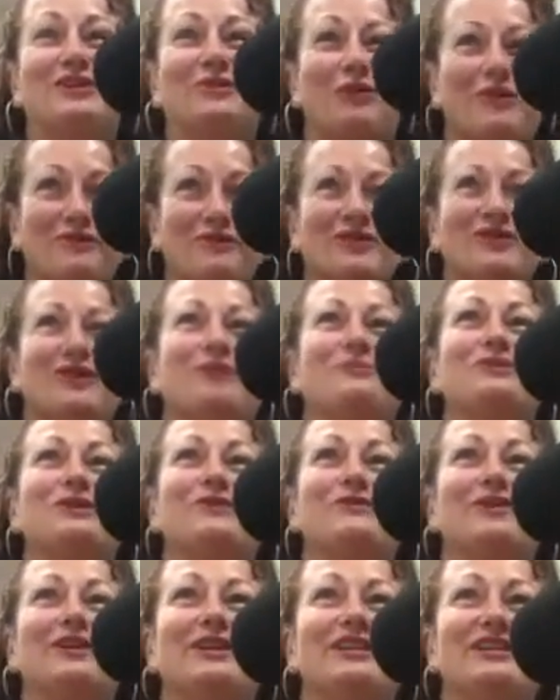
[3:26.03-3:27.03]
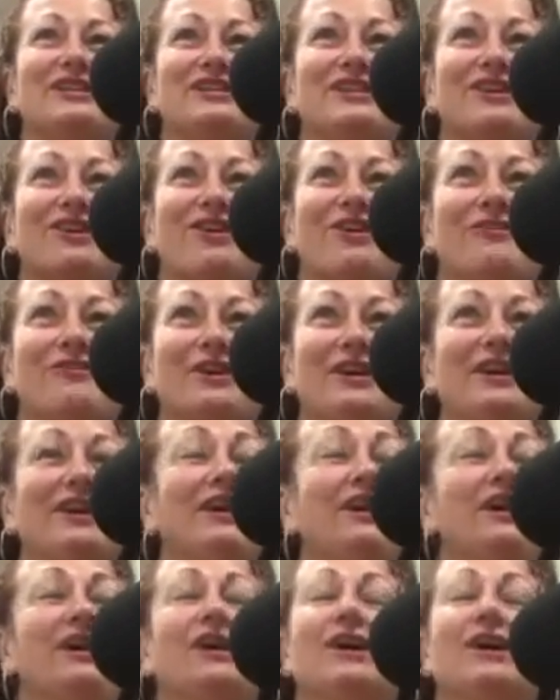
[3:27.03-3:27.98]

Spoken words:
So every time she finishes a coffee,